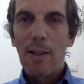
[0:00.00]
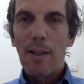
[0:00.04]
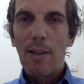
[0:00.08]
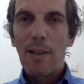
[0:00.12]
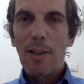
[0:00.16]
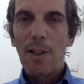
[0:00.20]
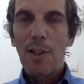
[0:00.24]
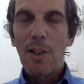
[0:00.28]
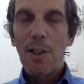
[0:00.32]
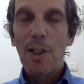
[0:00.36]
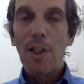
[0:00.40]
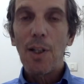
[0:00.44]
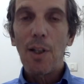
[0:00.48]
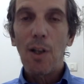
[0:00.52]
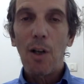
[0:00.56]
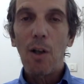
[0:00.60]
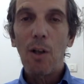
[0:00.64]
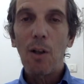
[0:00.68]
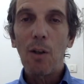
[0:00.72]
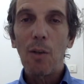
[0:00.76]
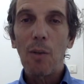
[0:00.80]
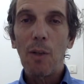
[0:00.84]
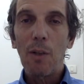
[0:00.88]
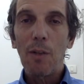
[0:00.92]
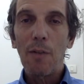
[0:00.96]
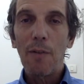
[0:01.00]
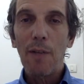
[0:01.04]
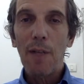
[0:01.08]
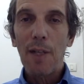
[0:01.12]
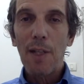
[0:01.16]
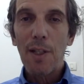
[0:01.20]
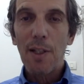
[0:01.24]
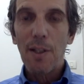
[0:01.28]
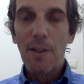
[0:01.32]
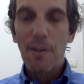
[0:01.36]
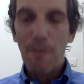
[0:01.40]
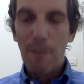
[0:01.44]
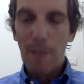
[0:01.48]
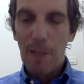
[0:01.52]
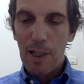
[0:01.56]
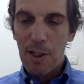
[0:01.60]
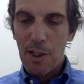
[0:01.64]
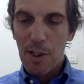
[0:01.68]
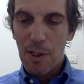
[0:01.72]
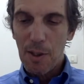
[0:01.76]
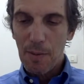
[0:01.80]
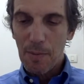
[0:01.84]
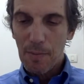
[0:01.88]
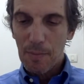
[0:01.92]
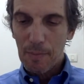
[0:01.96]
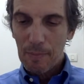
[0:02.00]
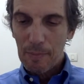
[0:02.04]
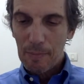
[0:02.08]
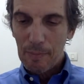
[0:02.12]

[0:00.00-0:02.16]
to see the Holy One face to face.